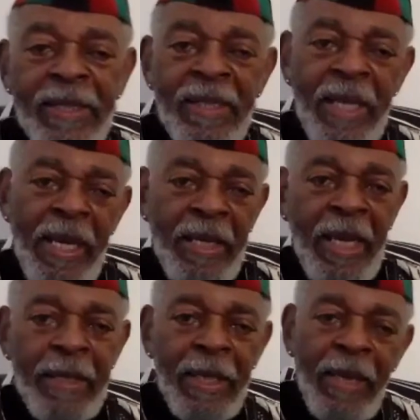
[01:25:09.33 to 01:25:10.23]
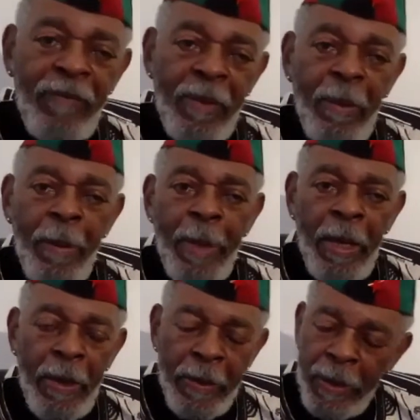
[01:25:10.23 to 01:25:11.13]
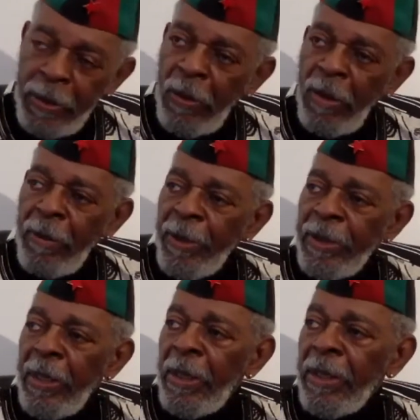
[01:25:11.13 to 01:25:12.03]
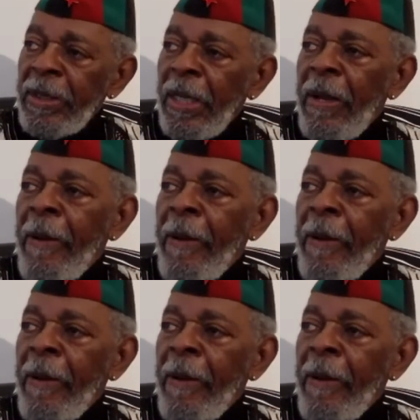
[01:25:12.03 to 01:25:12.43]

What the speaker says: and say that historical materialist